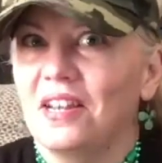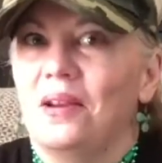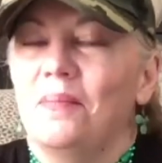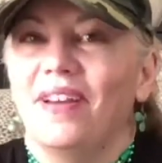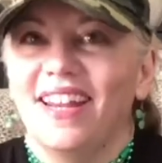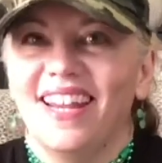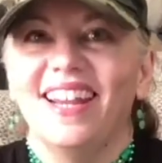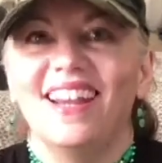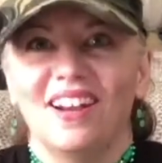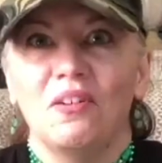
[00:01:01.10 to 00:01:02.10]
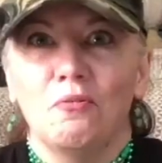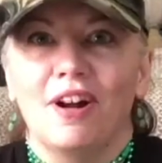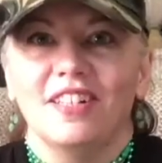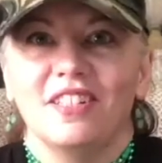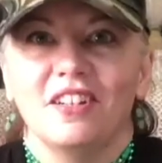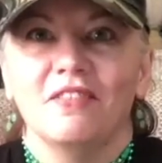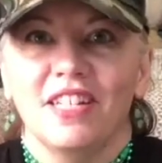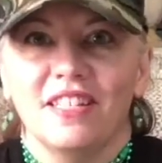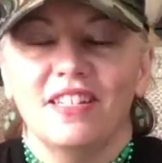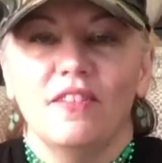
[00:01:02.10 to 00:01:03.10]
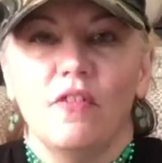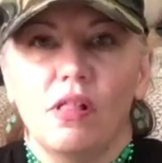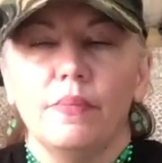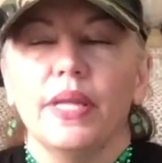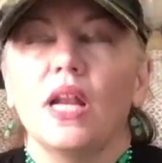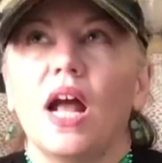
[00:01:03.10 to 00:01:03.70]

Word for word: anybody watch Arrested Development.